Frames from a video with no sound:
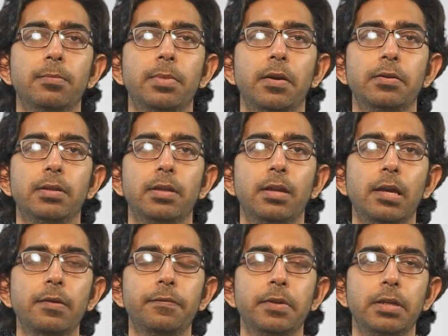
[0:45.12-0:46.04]
about the
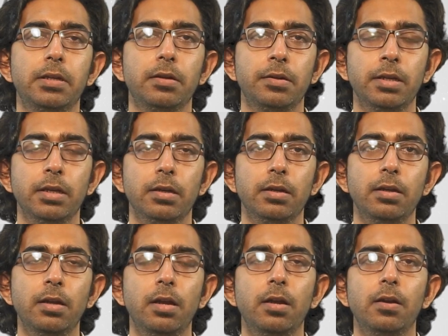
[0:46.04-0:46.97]
life and career
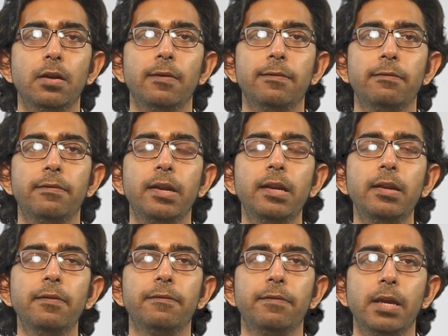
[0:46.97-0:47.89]
of a
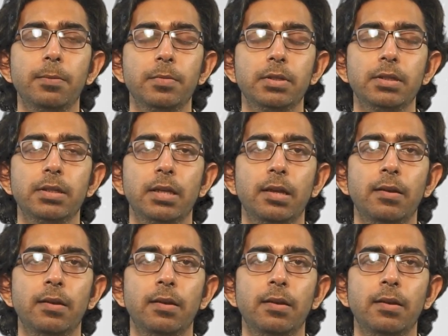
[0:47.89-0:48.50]
very famous and